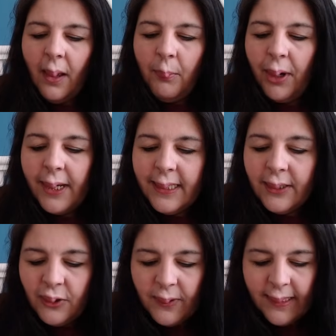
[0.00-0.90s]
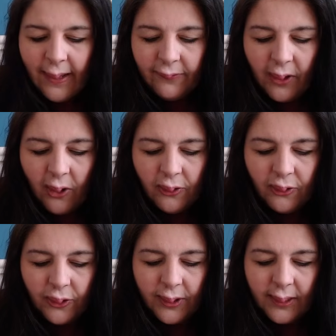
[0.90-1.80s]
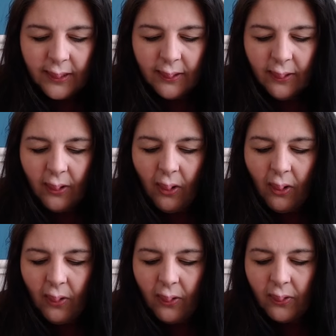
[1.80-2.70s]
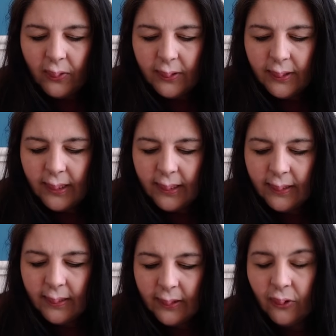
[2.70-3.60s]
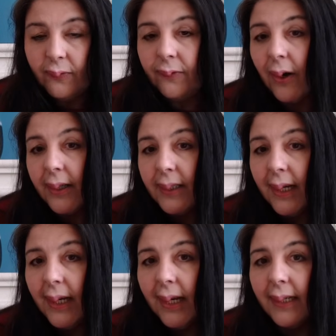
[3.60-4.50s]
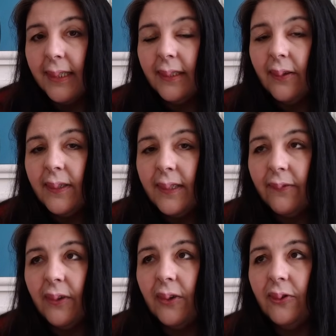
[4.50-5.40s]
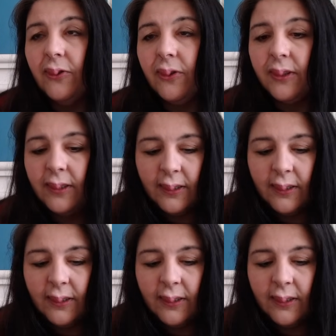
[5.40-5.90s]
But I did do 700 on Good Friday, and I did another 700